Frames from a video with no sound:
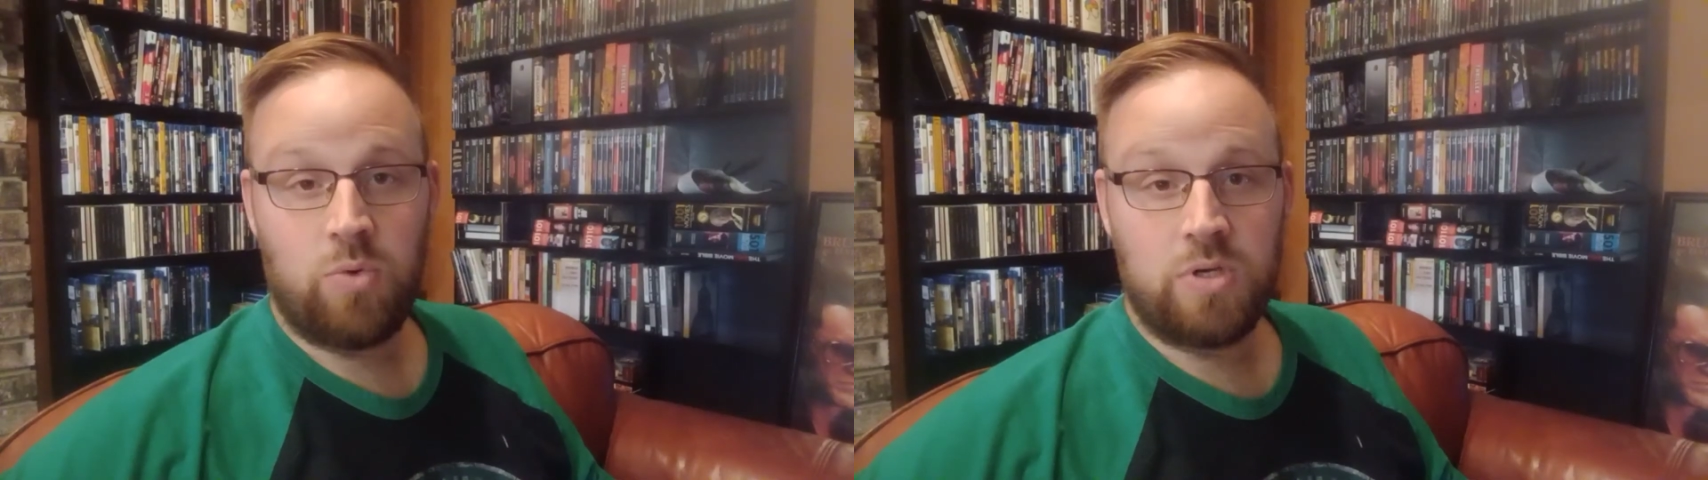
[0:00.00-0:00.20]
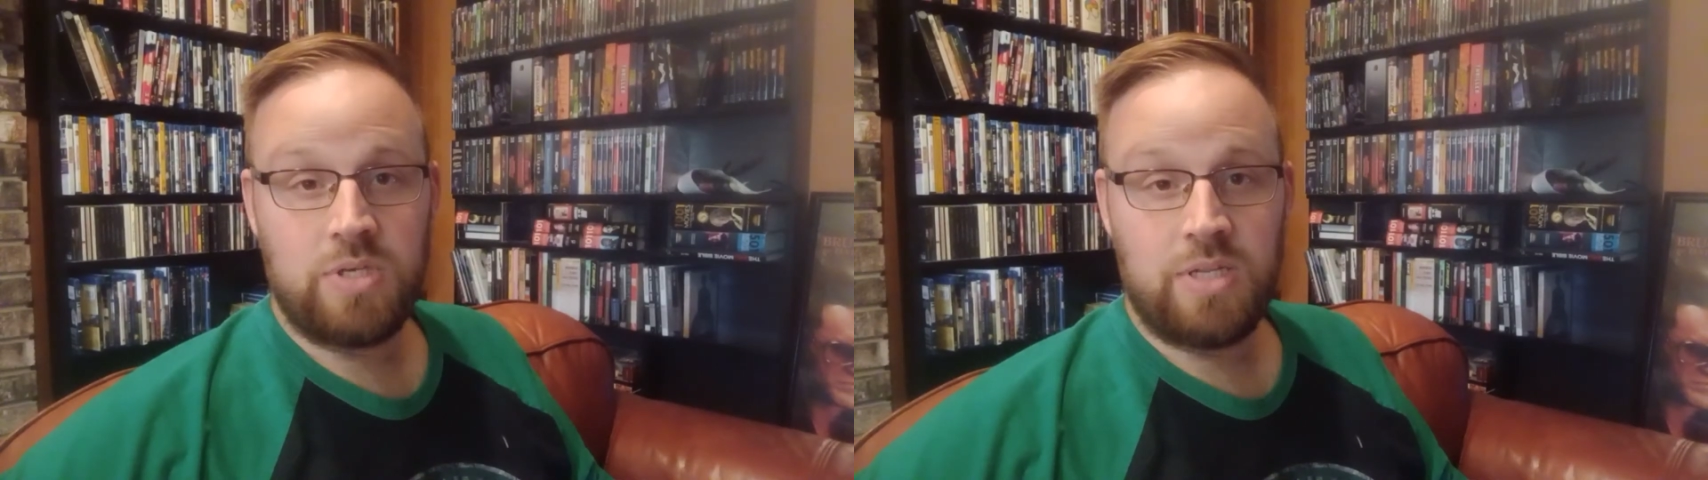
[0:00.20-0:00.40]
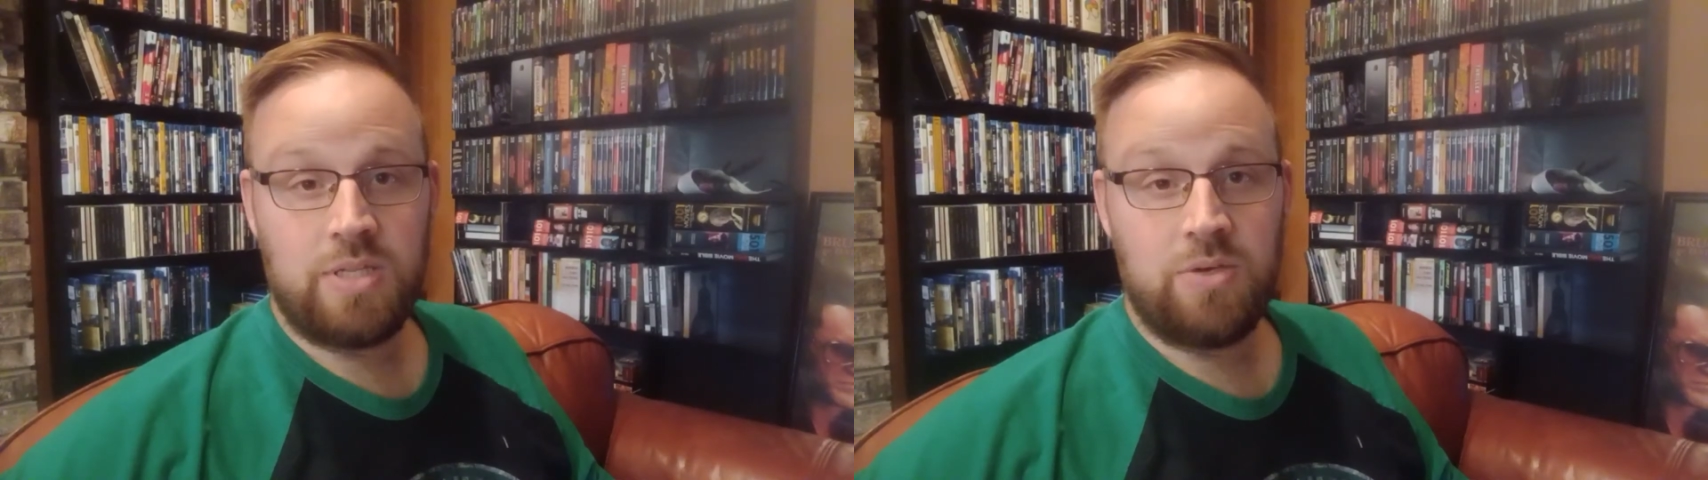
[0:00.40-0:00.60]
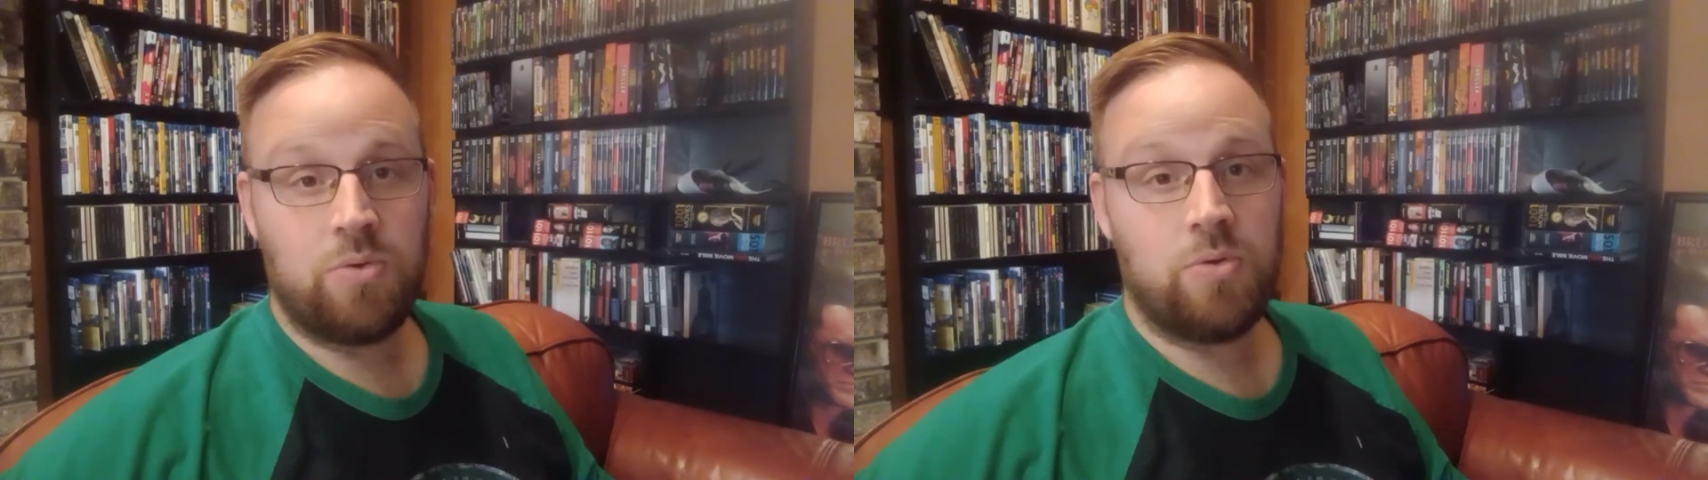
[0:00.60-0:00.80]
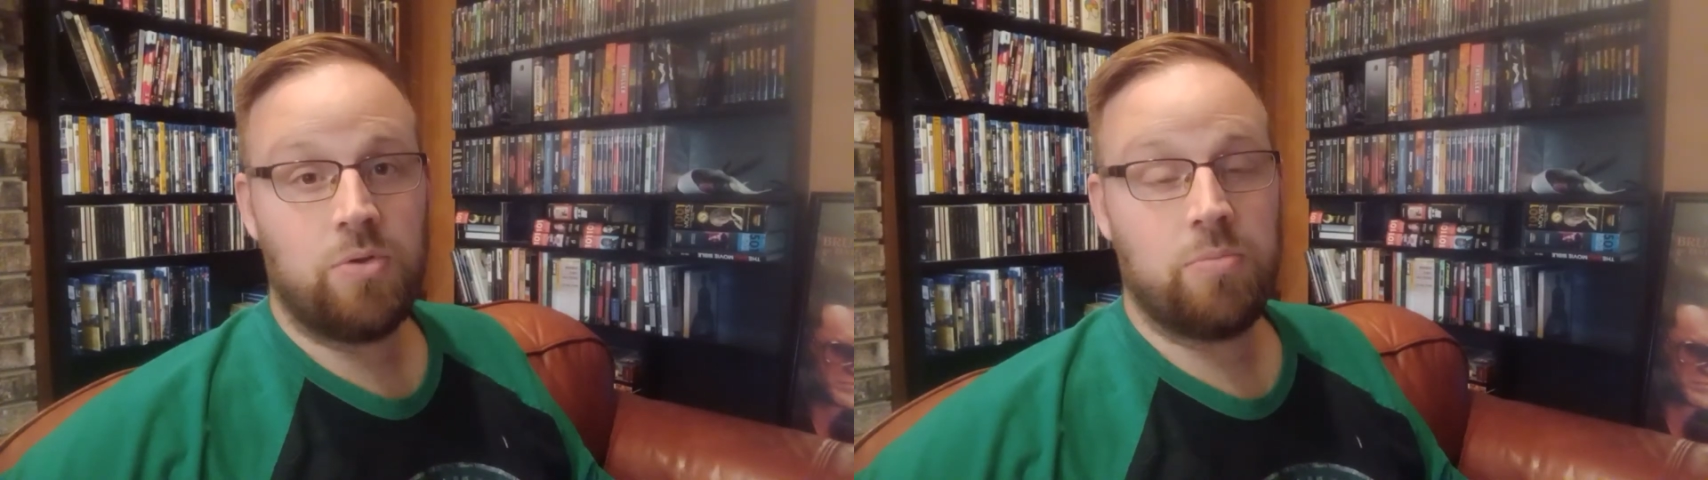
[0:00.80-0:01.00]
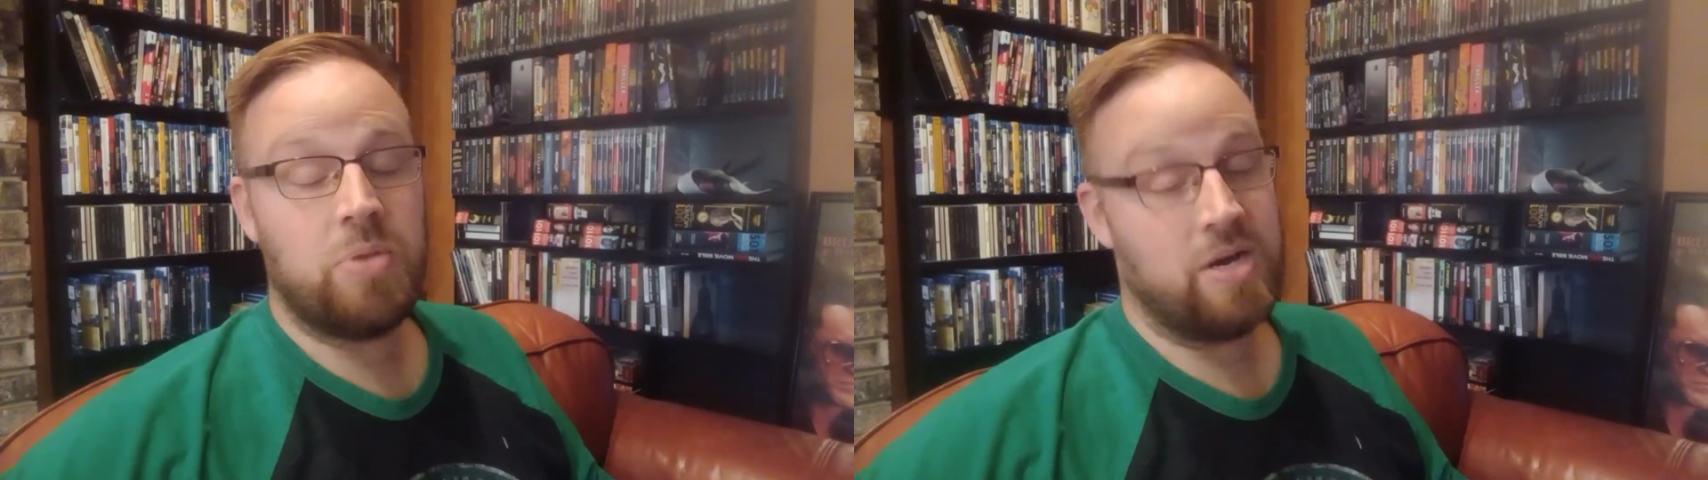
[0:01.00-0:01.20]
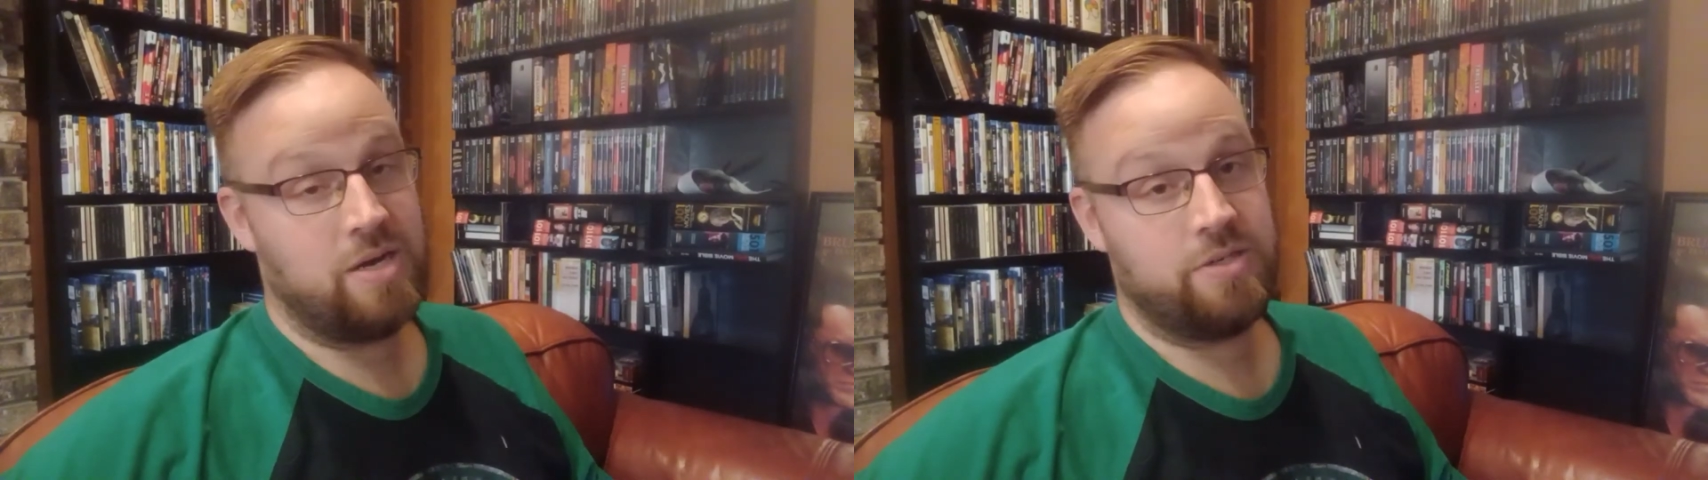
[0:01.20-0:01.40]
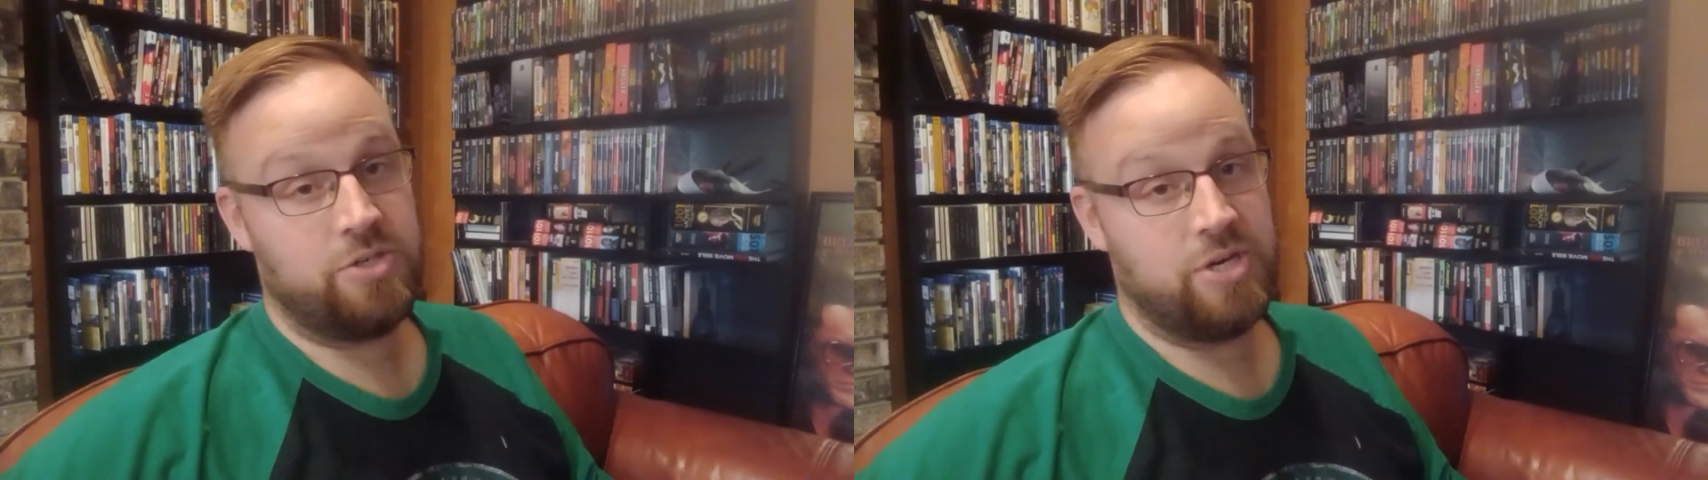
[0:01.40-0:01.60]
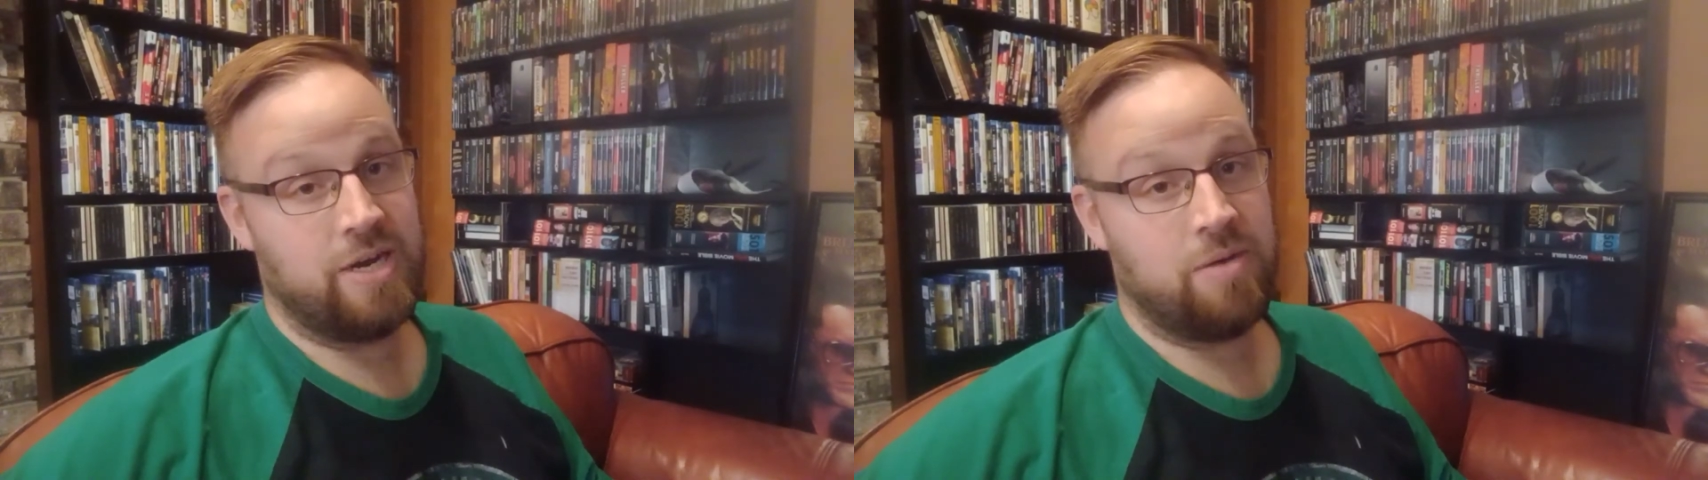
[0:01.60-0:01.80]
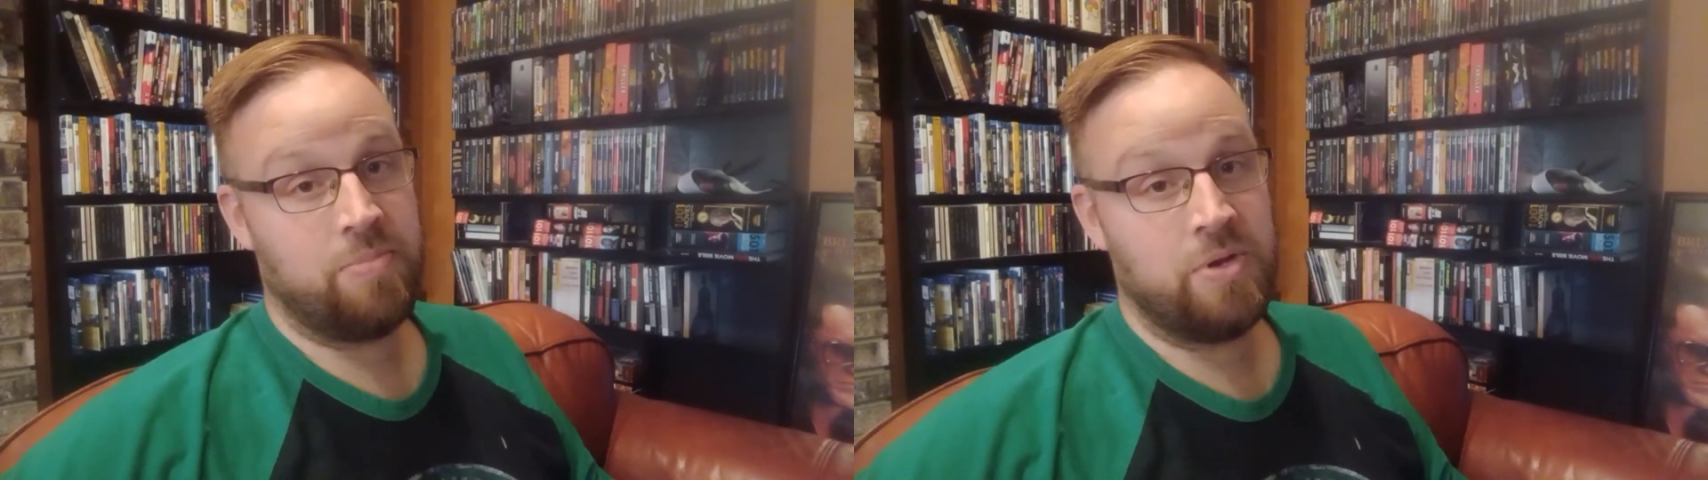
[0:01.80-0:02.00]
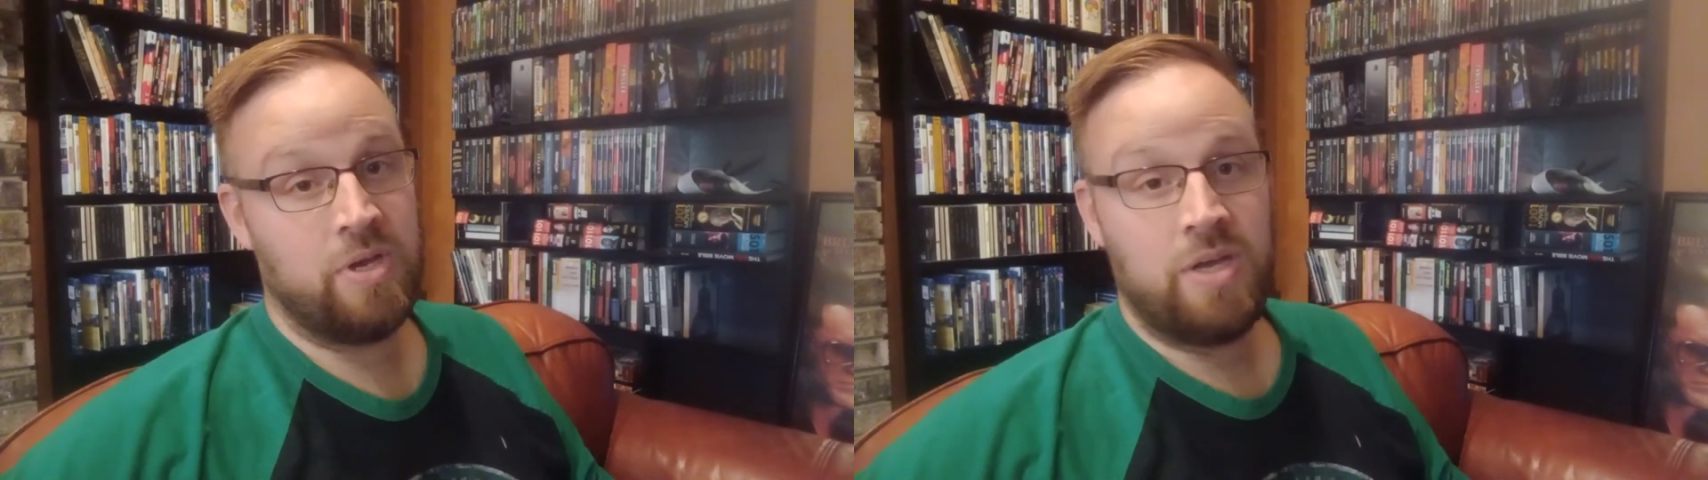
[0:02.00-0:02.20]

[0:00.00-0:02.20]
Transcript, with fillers: worked at the old pawn shop,